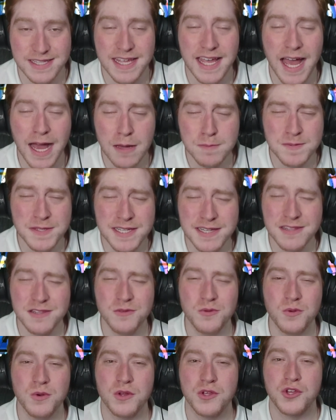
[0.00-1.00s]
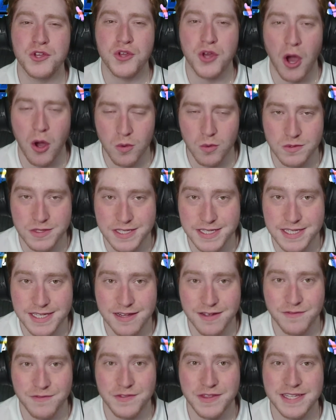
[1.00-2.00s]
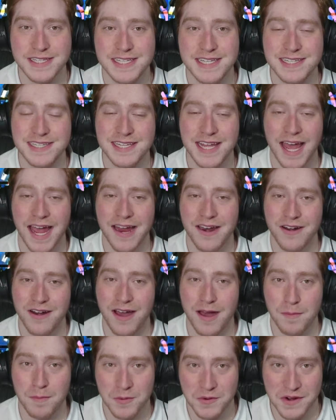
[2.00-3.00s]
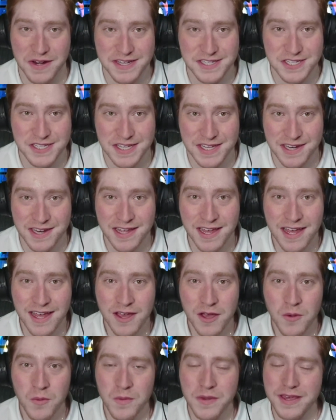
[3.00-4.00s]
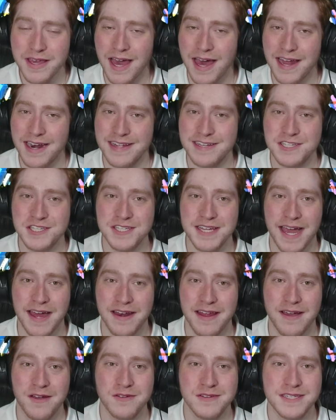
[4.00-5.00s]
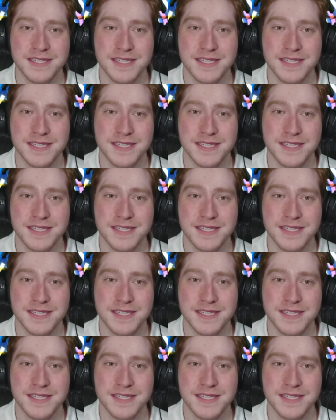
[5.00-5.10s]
the absolute goats of this entire operation, we got a shout out